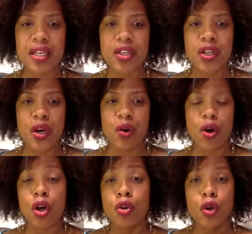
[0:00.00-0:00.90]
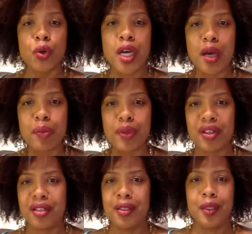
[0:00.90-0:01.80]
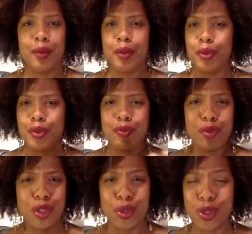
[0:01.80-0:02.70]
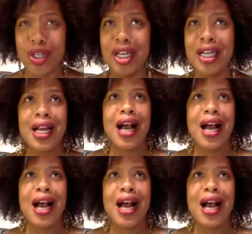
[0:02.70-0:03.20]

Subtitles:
you know, a grown up, he was mature. I